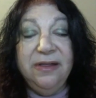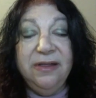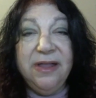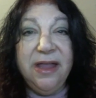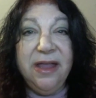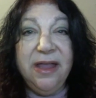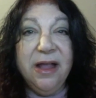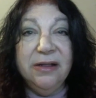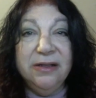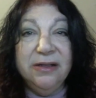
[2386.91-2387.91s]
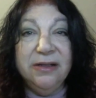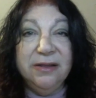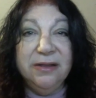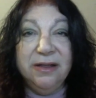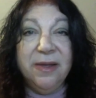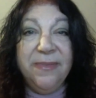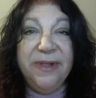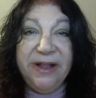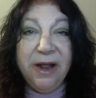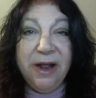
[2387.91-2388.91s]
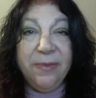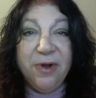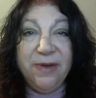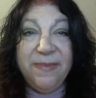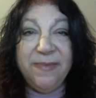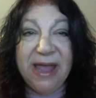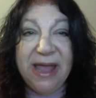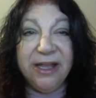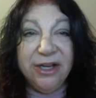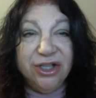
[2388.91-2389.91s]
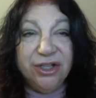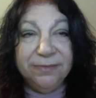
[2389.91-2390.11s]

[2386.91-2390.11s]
the the complete upgrade package.